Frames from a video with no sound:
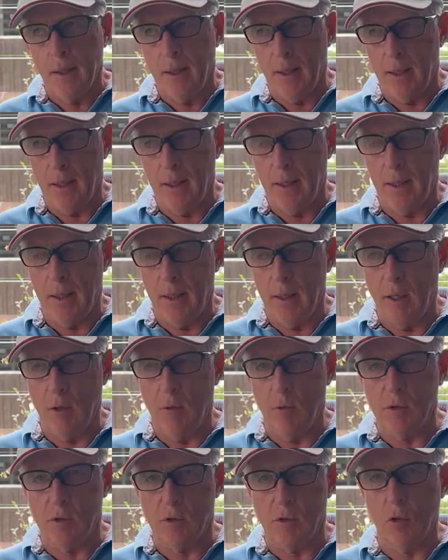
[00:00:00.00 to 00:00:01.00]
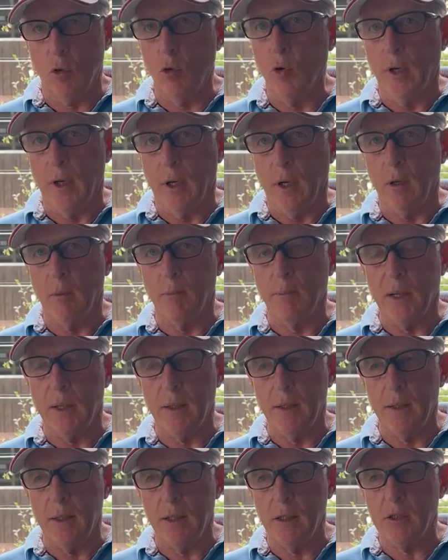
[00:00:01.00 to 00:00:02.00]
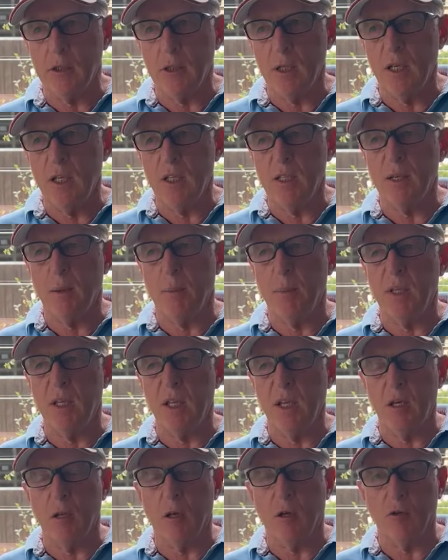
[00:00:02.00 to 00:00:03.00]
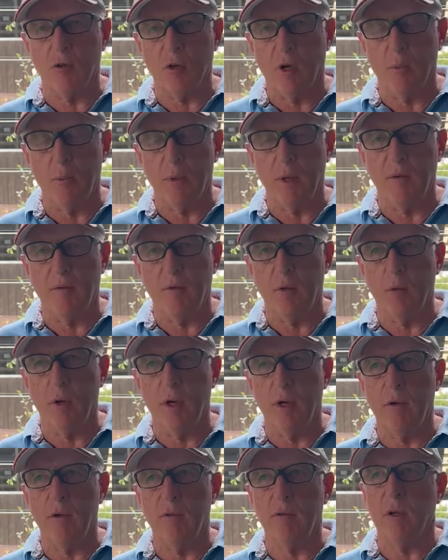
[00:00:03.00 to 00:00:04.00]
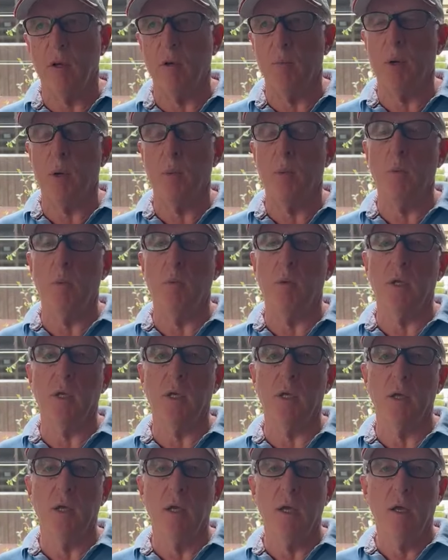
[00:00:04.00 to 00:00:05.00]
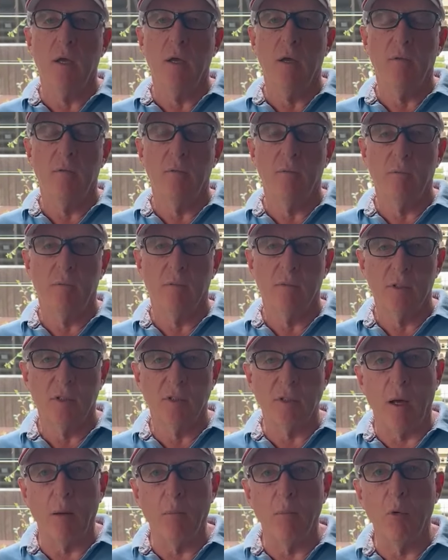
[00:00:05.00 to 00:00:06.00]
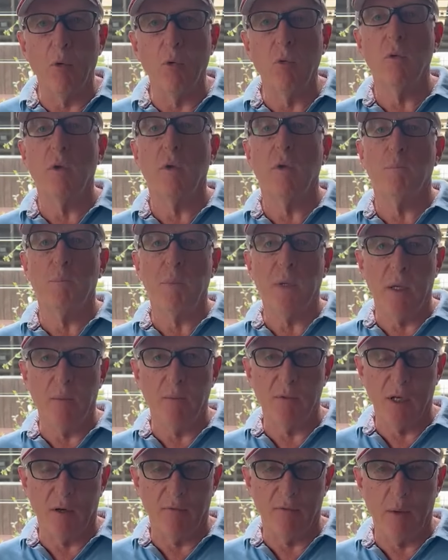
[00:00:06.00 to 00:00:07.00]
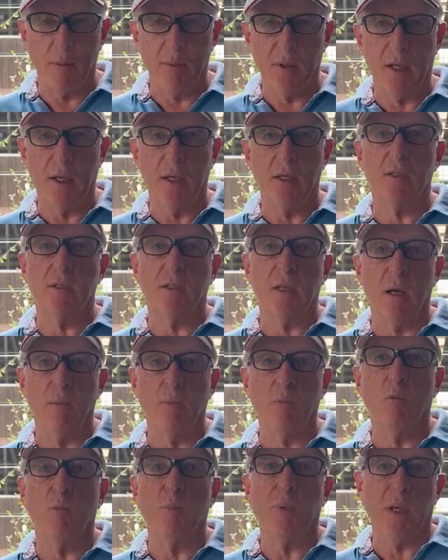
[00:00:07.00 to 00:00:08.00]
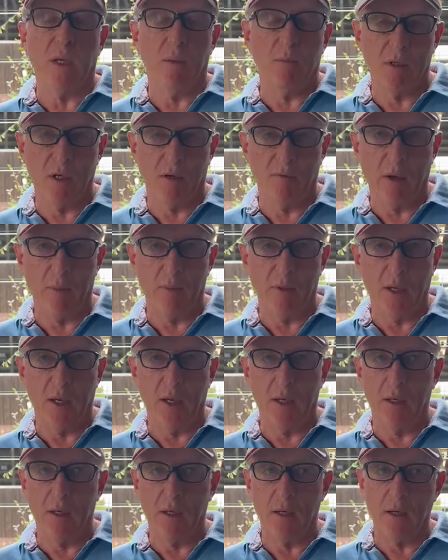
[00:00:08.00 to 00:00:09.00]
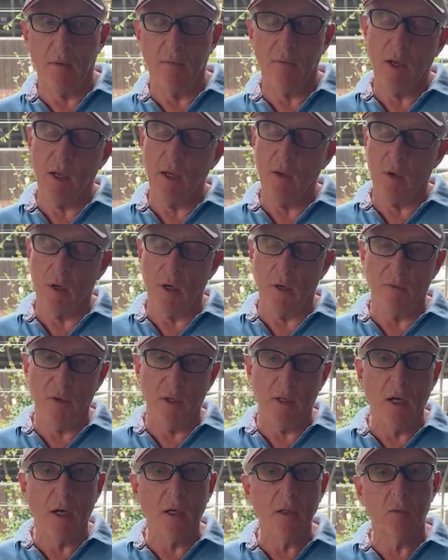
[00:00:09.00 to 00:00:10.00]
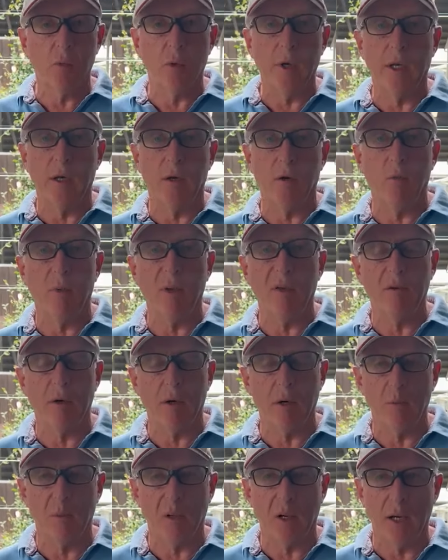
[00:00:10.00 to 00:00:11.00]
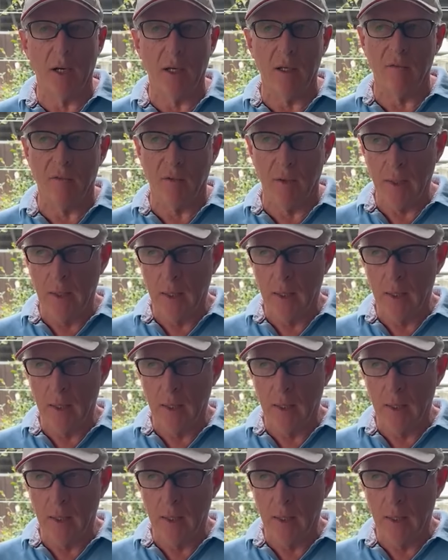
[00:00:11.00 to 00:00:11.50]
and he was good in it. But this is a particular type of heavy where he's going to probably stumble, pick himself up again, stumble, pick himself up again. I'll tell you what, if he does win, it'll be very brave.